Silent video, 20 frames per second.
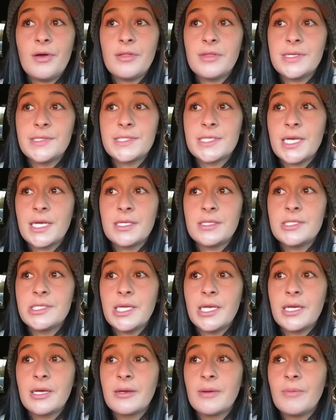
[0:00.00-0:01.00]
all these
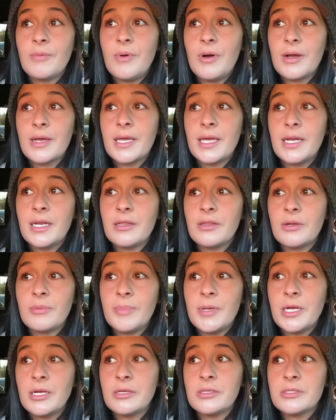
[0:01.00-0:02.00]
kids like walk in and
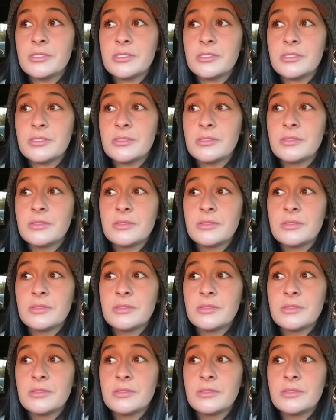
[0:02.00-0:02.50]
their parents